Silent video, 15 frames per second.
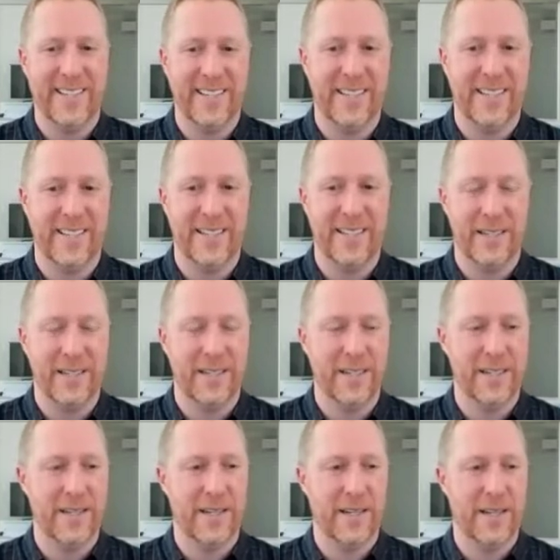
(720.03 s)

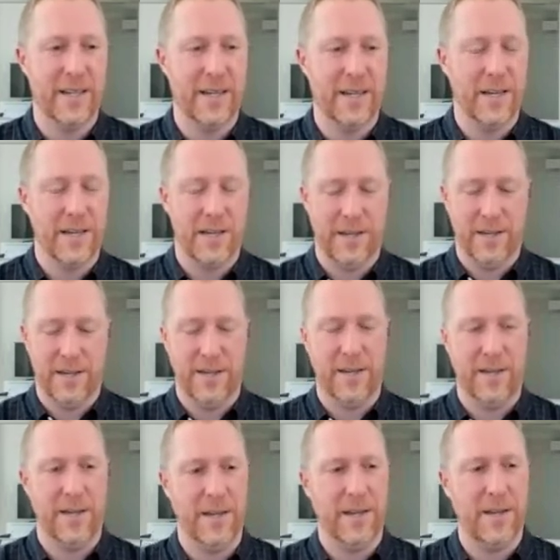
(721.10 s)

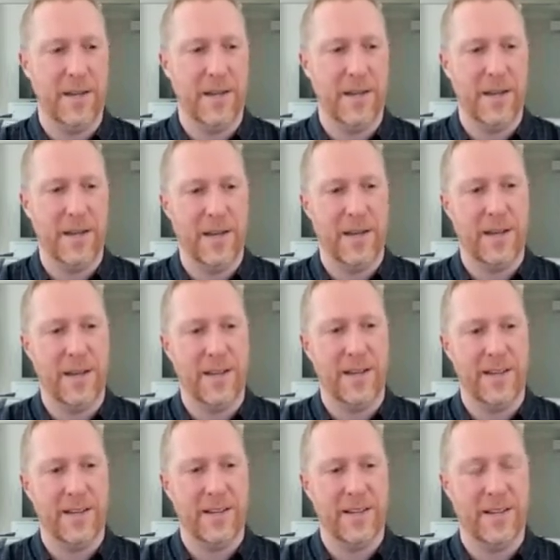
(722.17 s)

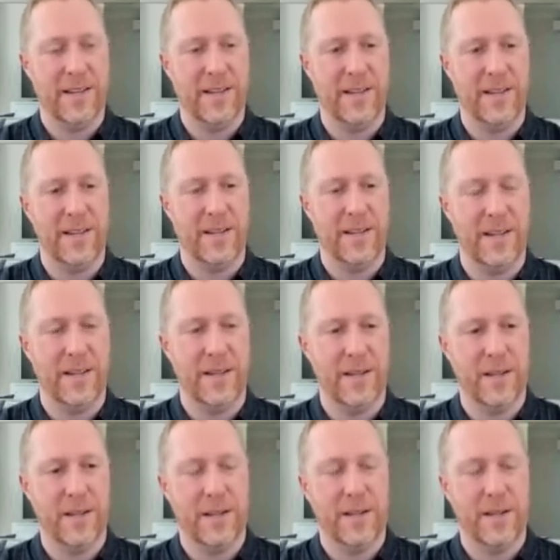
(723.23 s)

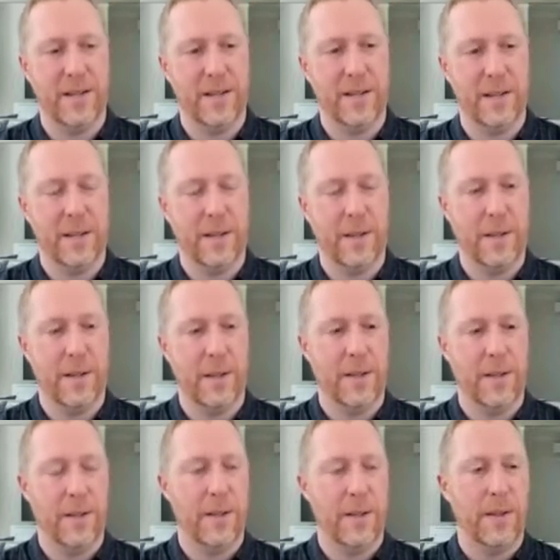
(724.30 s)
This person isn't speaking.